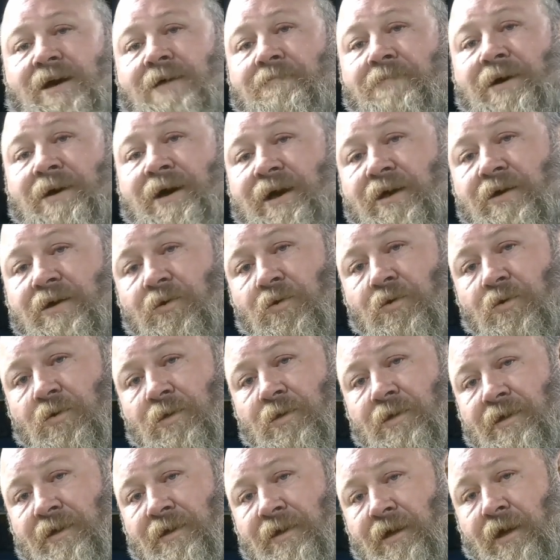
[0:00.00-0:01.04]
I'm Michael.
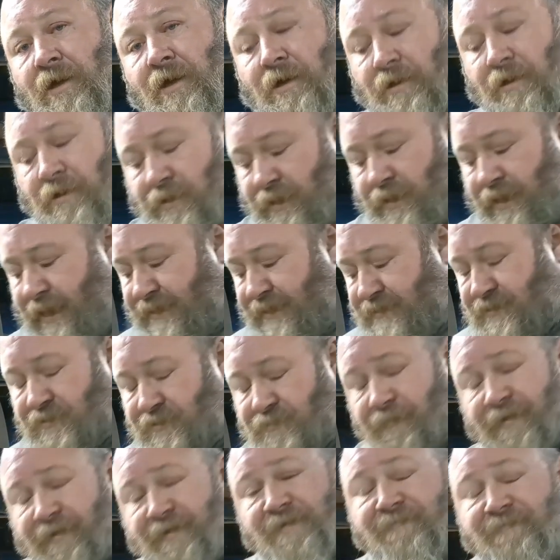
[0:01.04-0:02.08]
Guys, this
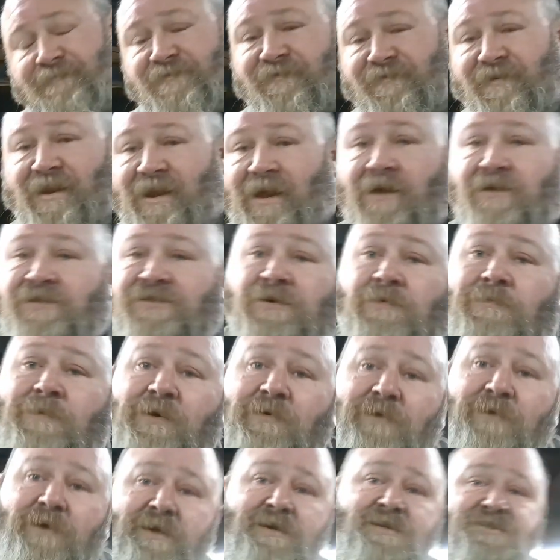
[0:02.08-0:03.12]
week's video is going to be
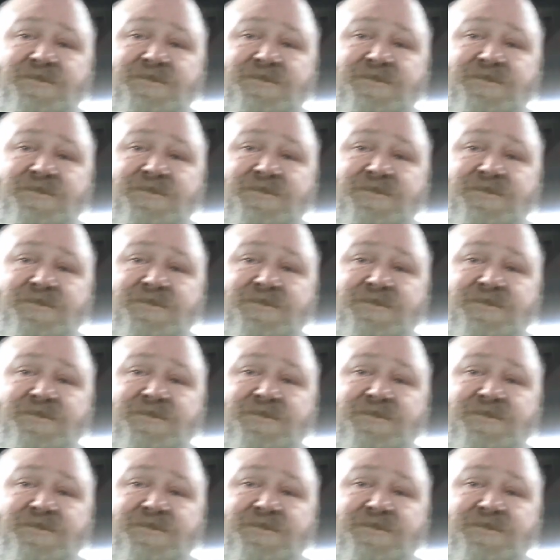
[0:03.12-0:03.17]
really